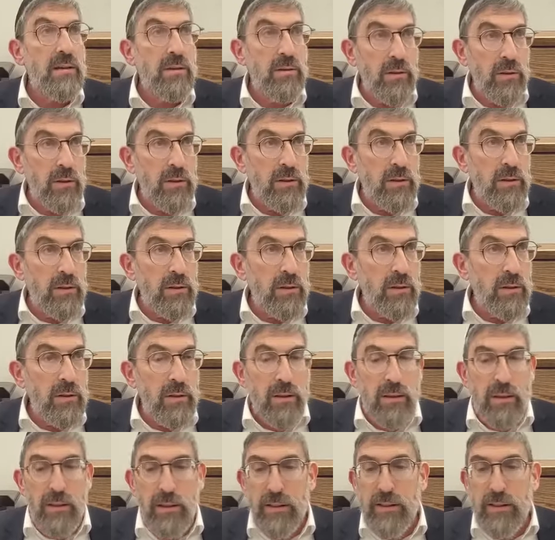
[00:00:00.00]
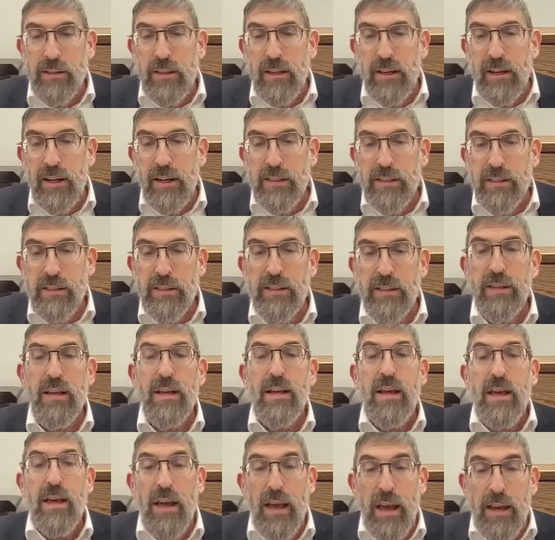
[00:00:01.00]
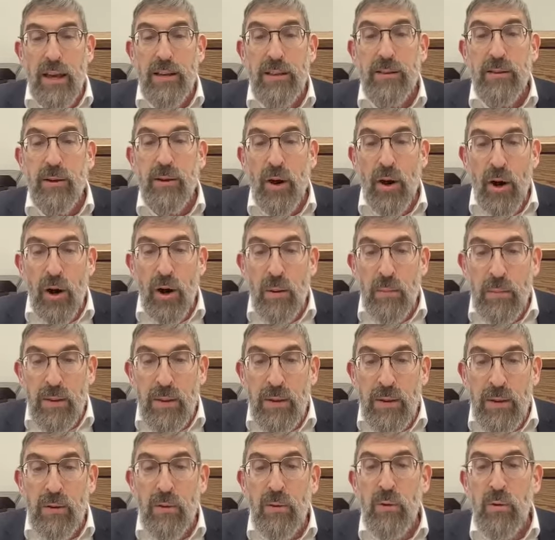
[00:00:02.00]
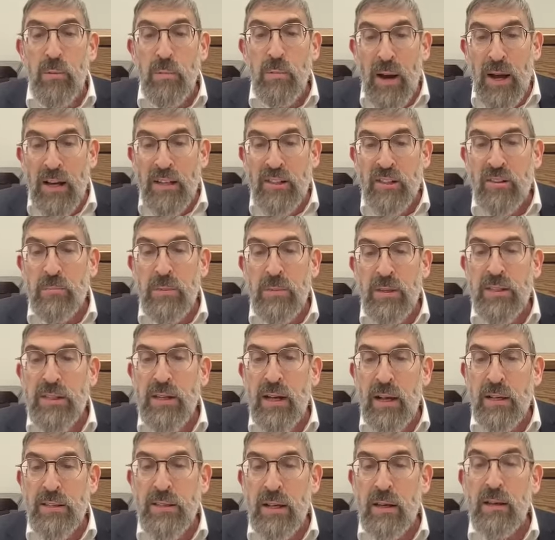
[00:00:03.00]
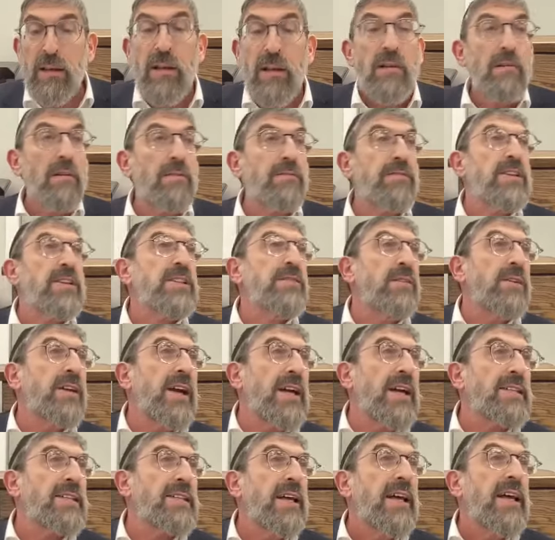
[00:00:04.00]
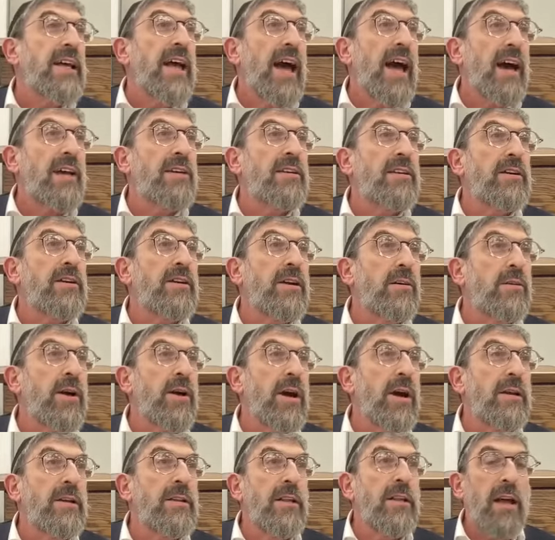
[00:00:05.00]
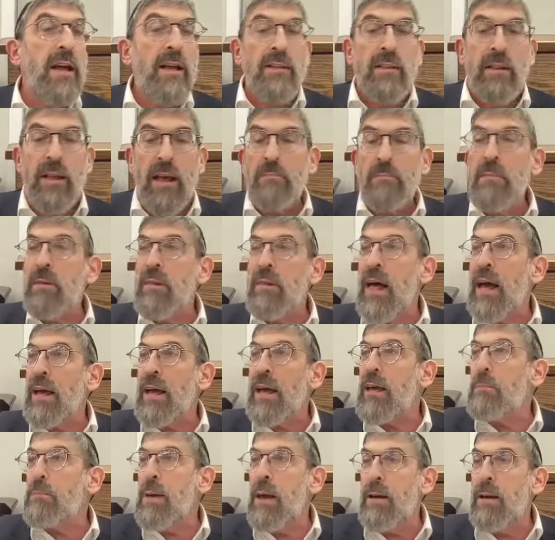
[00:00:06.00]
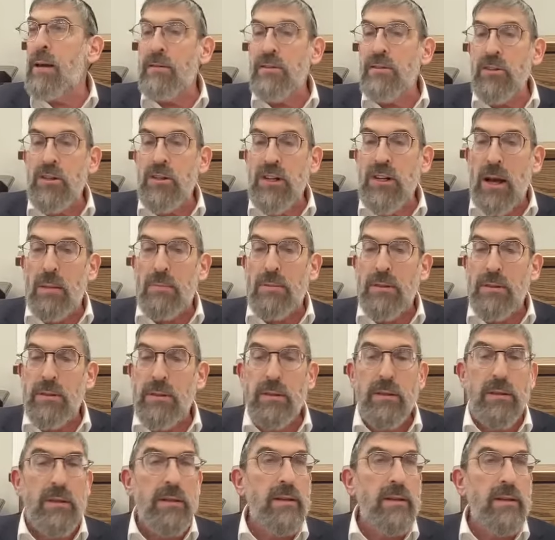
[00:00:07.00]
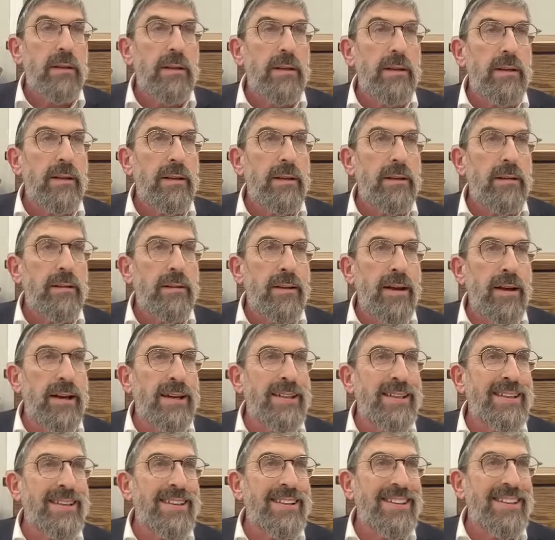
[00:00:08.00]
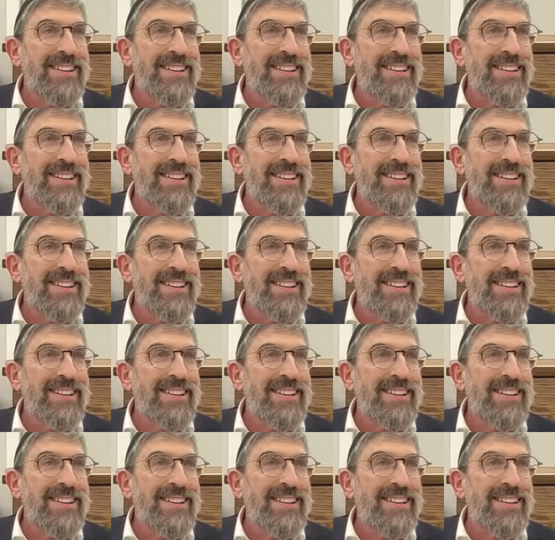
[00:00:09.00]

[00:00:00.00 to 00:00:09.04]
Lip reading: Good? Listen to this. Ein Tarmin U'mais Mizel Zet. But first of all, guys, how do you go ahead and Milake Paris and Shabbos? Right?